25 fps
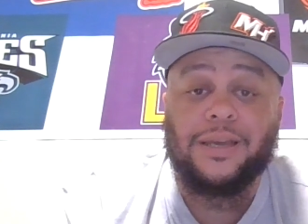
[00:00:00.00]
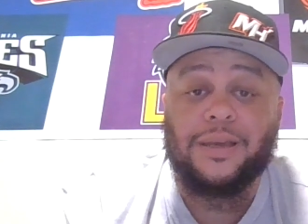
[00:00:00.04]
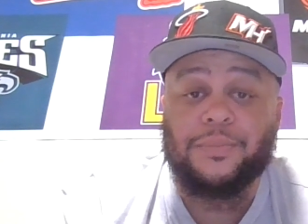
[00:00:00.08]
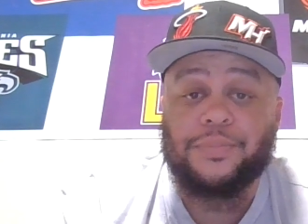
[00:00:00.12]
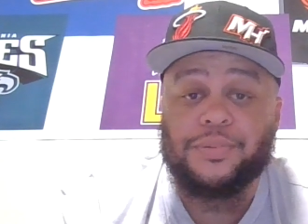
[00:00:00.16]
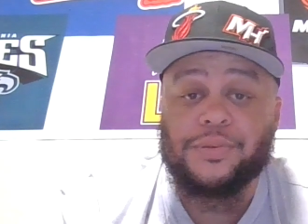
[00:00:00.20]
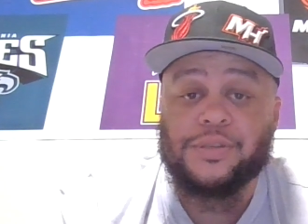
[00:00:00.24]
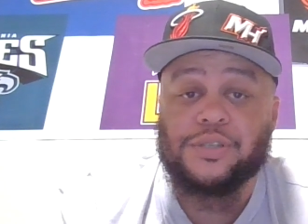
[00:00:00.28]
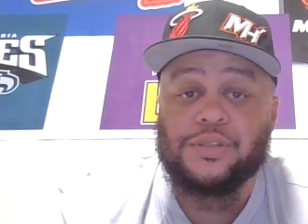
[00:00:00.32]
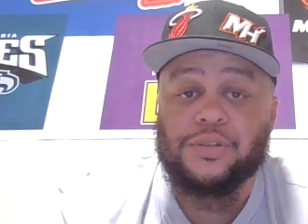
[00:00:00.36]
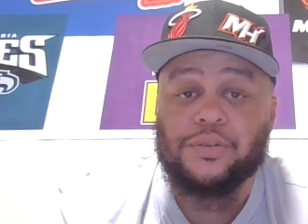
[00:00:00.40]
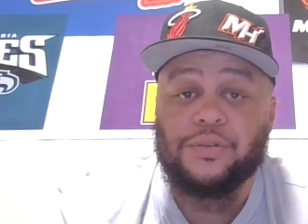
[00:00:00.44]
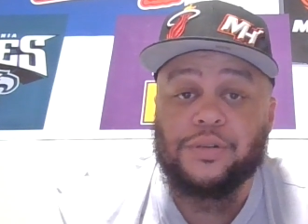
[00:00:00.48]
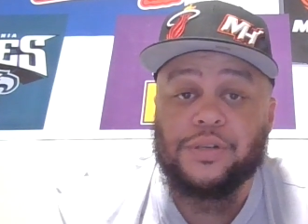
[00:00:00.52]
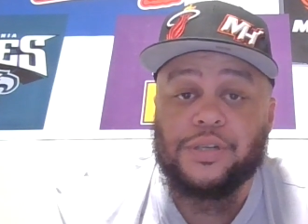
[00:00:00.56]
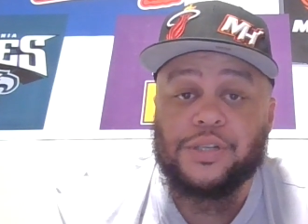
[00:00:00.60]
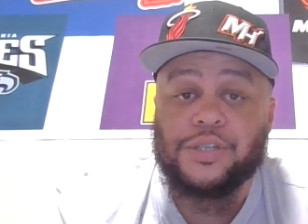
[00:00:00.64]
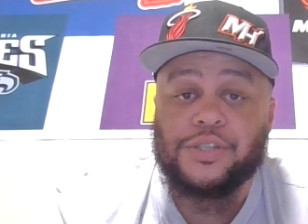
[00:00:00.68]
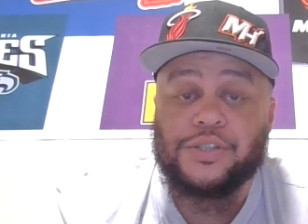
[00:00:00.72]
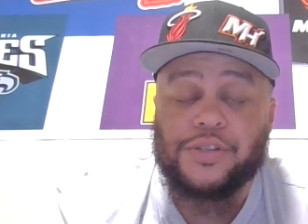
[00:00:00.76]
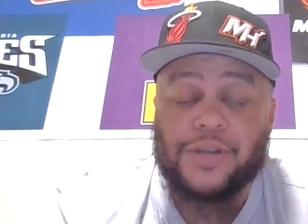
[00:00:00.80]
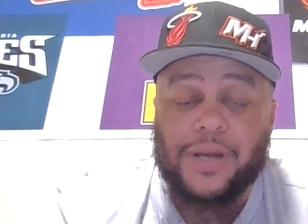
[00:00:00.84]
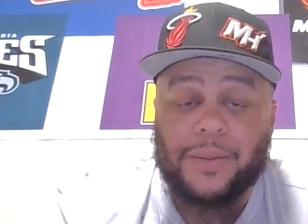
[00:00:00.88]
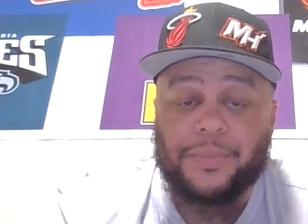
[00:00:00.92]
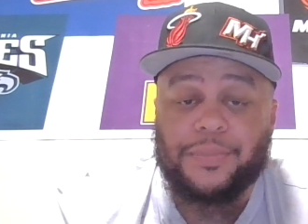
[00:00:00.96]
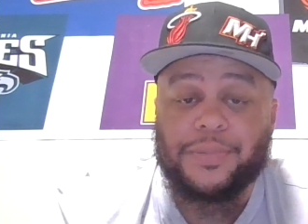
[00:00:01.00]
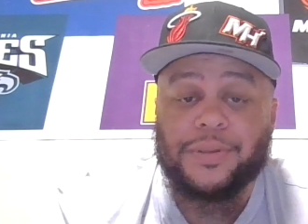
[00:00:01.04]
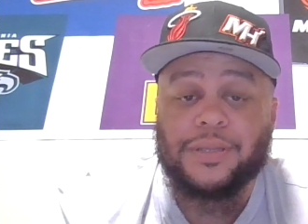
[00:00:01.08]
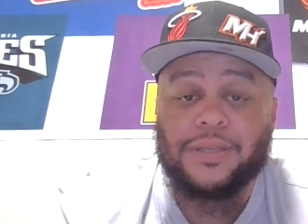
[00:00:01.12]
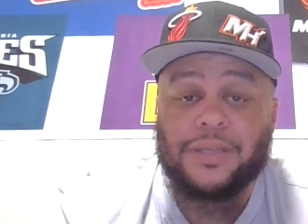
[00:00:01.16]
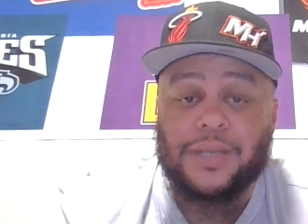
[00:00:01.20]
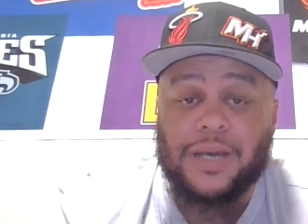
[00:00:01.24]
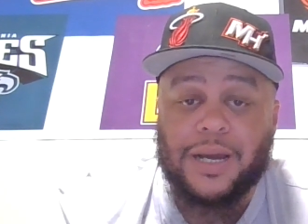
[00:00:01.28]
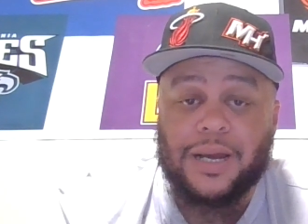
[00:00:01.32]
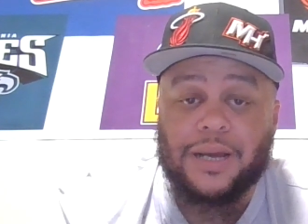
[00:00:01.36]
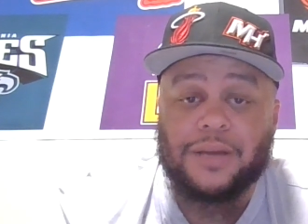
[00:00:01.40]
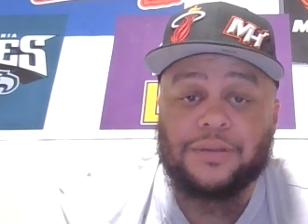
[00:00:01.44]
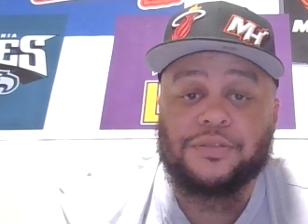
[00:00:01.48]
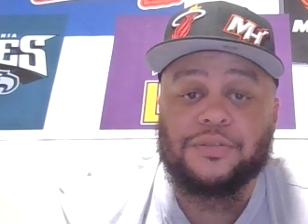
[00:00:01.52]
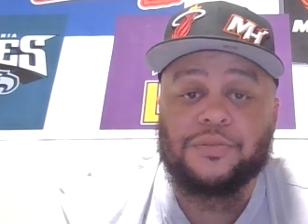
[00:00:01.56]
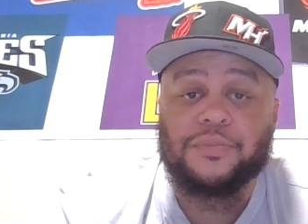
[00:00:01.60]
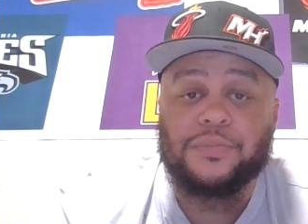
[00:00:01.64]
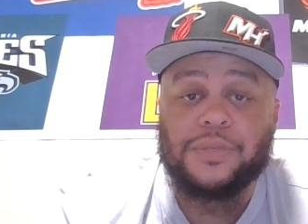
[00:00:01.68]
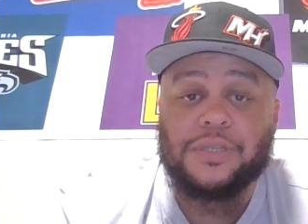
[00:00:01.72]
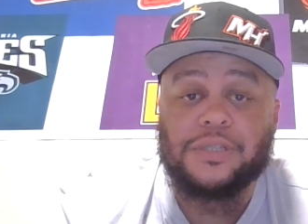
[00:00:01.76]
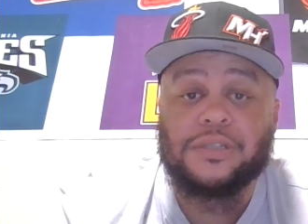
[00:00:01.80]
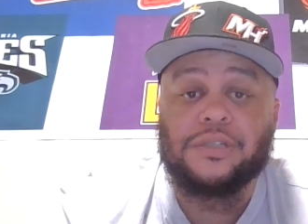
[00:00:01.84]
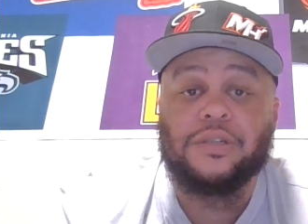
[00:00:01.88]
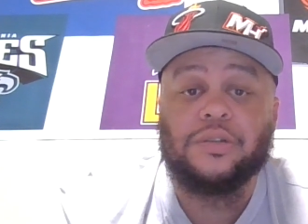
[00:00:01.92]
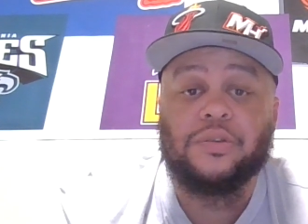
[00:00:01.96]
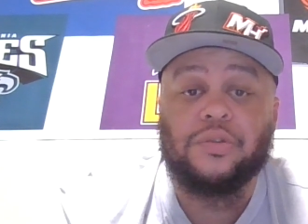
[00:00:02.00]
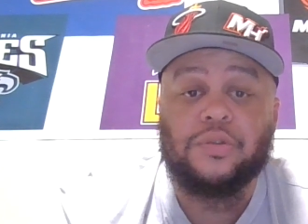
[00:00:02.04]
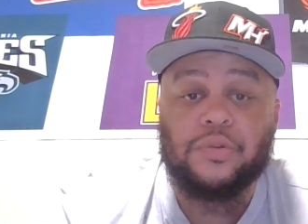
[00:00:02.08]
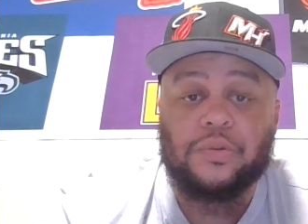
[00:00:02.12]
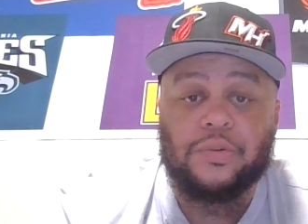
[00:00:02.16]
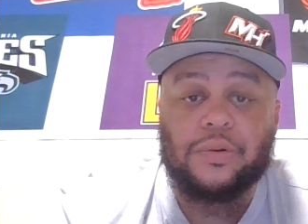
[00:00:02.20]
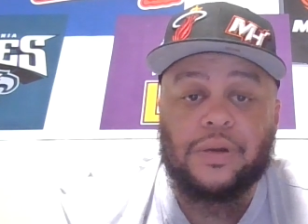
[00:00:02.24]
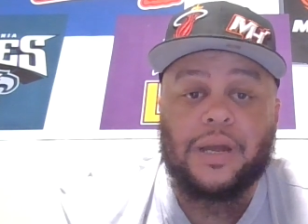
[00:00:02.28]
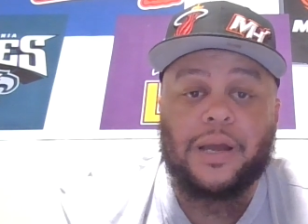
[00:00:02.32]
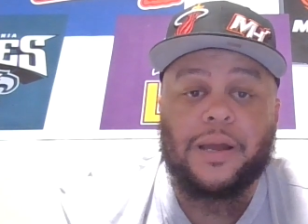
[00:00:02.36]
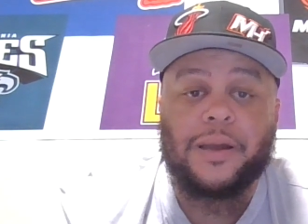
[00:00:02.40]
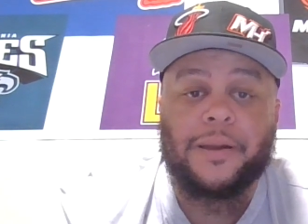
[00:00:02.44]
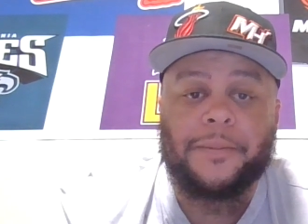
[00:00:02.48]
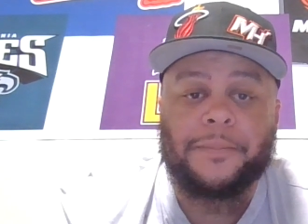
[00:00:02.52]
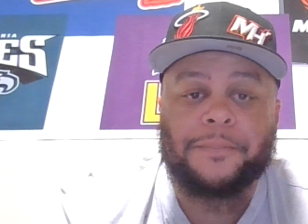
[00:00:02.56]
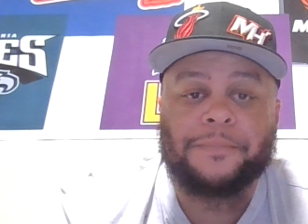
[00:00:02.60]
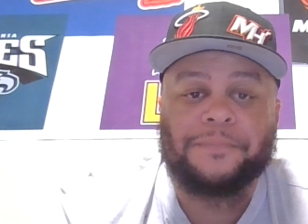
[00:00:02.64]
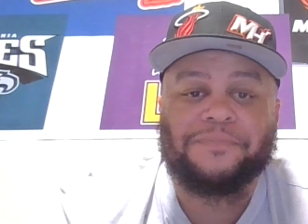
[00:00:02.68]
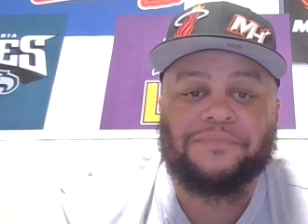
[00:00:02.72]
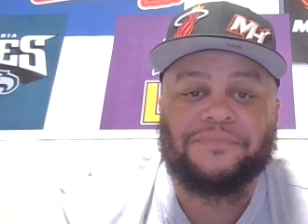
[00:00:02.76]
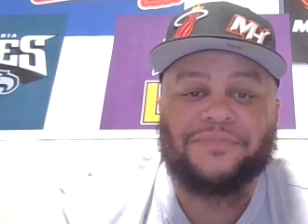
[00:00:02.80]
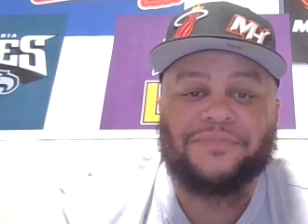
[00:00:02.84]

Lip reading: episode of Dropping Dimes with Mr. Dugar.